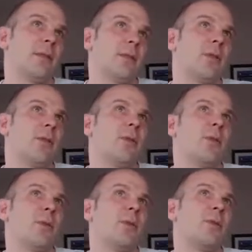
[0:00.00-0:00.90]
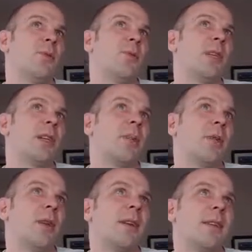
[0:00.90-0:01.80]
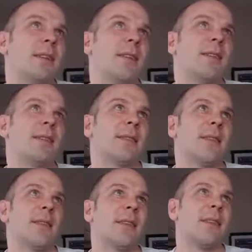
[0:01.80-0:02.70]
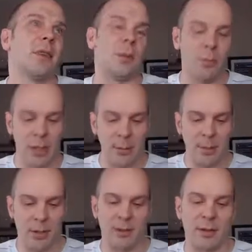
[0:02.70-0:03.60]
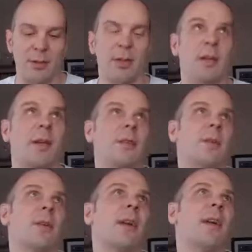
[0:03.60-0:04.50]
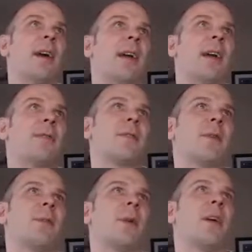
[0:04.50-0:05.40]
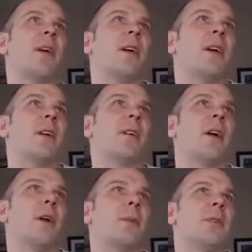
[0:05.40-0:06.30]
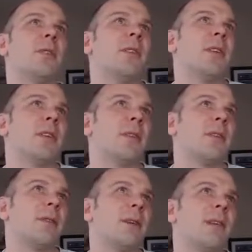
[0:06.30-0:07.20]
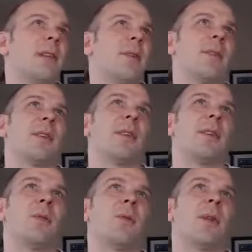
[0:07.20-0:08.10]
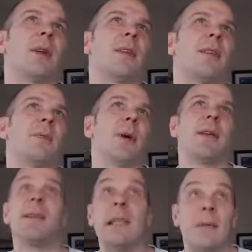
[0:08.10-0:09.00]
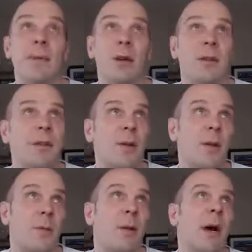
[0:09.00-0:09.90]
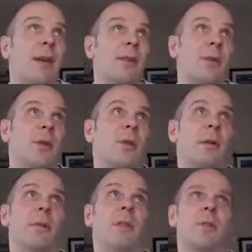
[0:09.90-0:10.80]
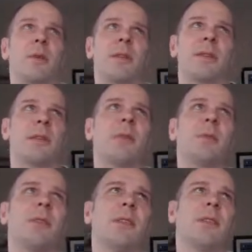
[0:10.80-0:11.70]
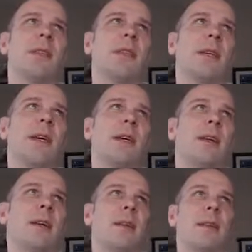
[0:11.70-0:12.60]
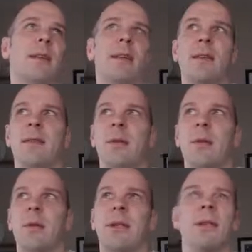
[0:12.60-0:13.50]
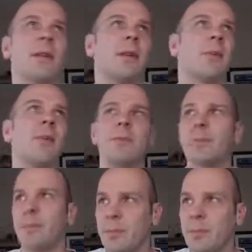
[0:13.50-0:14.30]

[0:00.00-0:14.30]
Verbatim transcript: so you you really come across as uh, you know being personal with the customer. Now I have some garbage in here already. There was like two lines by default out of the box with QuickBooks Point of Sale. I'm going to delete that. I think that's totally terrible.